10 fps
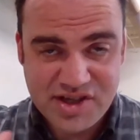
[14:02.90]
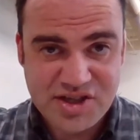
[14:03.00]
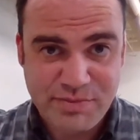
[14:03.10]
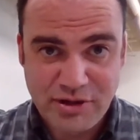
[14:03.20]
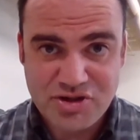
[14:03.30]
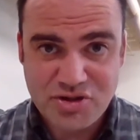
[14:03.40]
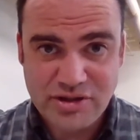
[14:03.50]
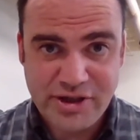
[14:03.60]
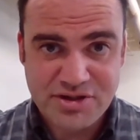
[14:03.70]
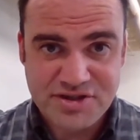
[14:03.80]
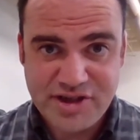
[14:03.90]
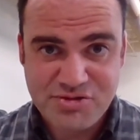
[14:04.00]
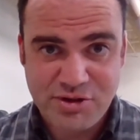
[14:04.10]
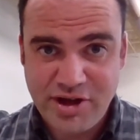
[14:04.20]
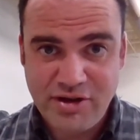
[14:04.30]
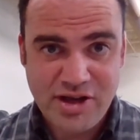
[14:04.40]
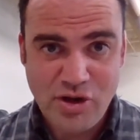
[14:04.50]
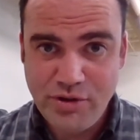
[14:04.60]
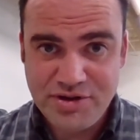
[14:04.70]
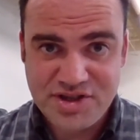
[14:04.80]
these spiritual leaders of Israel there that
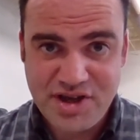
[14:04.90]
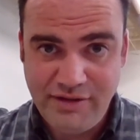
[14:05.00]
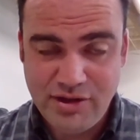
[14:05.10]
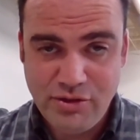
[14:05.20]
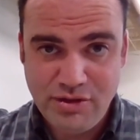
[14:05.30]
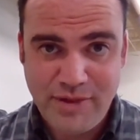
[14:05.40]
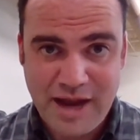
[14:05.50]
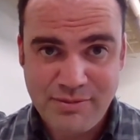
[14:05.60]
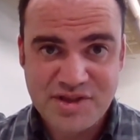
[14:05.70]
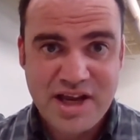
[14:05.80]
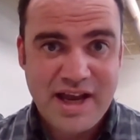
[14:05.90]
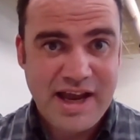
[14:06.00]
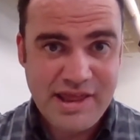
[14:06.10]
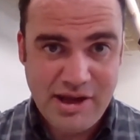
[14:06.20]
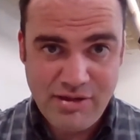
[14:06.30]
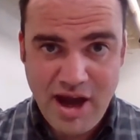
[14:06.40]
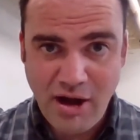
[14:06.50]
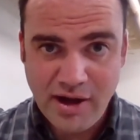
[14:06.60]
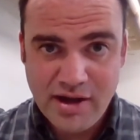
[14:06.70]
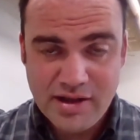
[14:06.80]
know their stuff, that know their Bibles, and they're
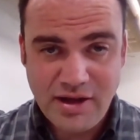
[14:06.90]
there.